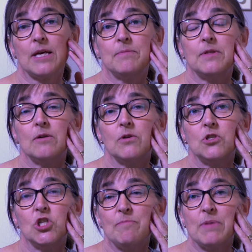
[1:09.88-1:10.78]
paper there were
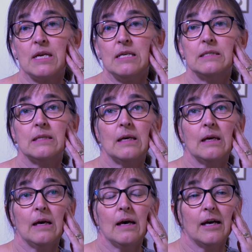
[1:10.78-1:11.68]
GPs,
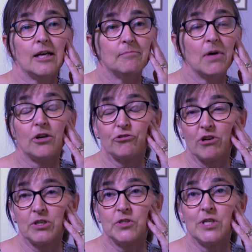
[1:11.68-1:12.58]
um,
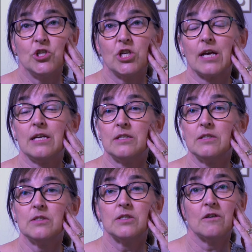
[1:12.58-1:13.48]
arthritis
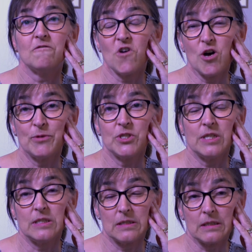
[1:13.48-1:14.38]
educators, a
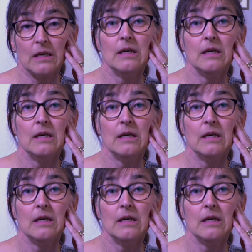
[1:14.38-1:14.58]
pharmacist,